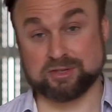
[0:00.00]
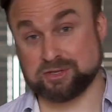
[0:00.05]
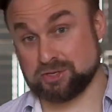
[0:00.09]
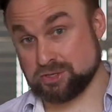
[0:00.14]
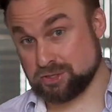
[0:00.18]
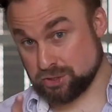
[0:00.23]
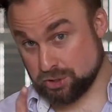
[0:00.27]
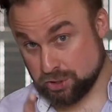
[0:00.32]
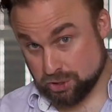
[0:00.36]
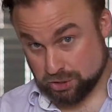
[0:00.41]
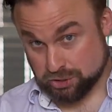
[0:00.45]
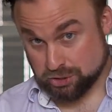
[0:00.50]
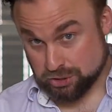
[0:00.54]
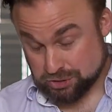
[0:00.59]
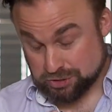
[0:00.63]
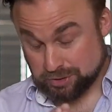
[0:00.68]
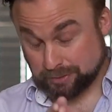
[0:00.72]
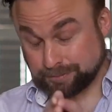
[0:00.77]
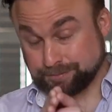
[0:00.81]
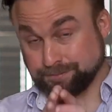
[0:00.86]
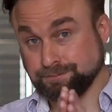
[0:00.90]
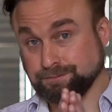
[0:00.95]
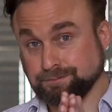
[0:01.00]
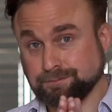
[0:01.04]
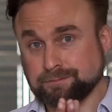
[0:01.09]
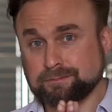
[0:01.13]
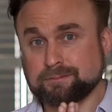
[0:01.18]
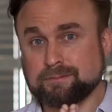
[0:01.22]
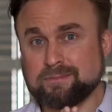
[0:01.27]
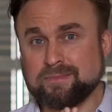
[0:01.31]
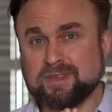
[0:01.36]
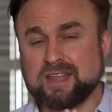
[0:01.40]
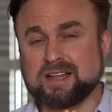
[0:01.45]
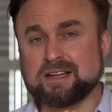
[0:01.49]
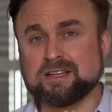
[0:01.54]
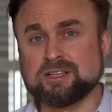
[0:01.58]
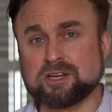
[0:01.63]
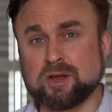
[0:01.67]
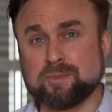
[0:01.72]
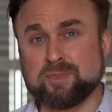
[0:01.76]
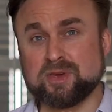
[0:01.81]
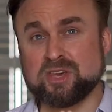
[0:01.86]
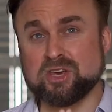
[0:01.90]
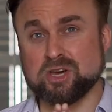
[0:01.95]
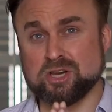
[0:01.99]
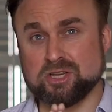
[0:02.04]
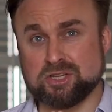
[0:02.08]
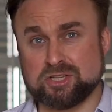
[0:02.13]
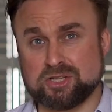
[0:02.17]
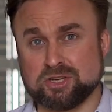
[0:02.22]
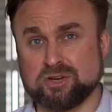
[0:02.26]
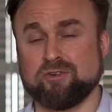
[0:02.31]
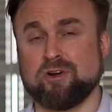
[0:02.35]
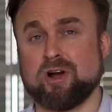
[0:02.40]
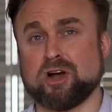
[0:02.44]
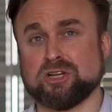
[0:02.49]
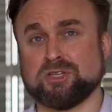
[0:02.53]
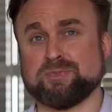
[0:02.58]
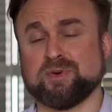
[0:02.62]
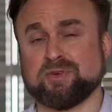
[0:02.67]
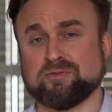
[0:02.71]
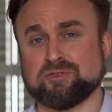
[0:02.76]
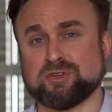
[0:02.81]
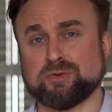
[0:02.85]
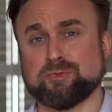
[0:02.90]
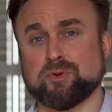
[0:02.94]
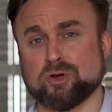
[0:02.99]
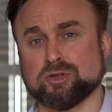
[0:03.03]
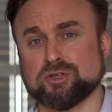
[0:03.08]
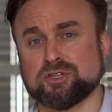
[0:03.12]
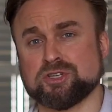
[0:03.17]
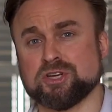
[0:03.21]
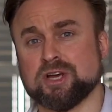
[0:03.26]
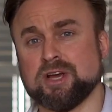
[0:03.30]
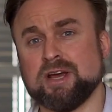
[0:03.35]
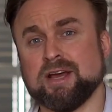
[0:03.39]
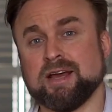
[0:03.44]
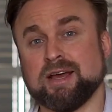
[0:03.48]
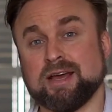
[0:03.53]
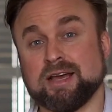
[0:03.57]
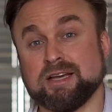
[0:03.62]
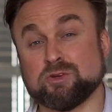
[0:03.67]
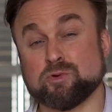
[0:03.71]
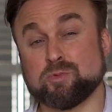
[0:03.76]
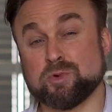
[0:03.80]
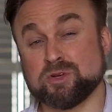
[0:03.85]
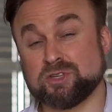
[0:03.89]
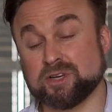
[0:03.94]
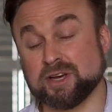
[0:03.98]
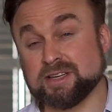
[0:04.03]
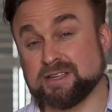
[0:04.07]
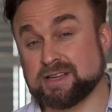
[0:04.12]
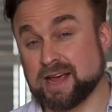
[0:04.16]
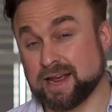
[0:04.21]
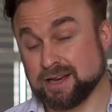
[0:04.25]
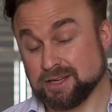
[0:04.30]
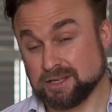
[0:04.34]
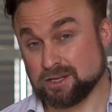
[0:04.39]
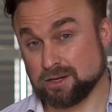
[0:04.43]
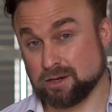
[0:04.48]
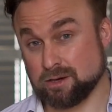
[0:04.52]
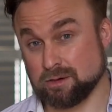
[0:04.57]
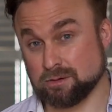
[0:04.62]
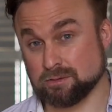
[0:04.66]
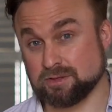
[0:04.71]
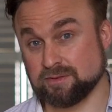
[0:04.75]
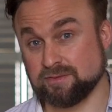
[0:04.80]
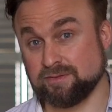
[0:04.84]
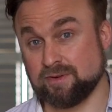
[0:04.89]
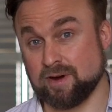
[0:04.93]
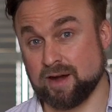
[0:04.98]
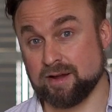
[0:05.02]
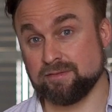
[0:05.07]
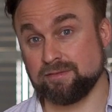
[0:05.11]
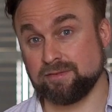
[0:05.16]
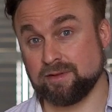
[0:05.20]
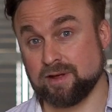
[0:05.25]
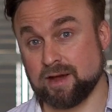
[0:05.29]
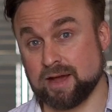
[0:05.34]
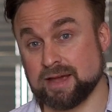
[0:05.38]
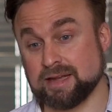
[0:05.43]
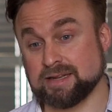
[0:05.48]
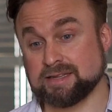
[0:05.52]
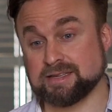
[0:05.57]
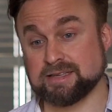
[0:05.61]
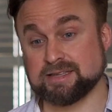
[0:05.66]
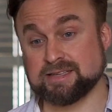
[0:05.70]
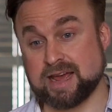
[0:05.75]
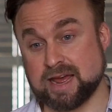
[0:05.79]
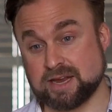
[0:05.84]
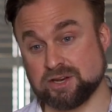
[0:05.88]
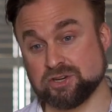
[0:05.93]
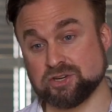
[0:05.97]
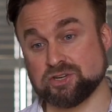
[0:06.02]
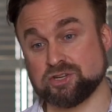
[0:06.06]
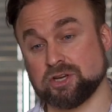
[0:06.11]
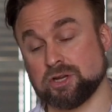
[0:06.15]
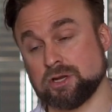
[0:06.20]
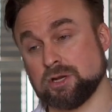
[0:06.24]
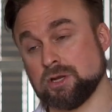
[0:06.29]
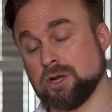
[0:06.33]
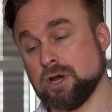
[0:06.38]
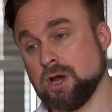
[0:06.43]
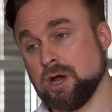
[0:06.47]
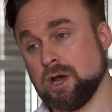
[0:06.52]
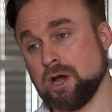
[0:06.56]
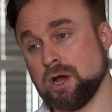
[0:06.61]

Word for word: This is the good news. So because the grasping response is almost identical to fight-flight, it's a tension,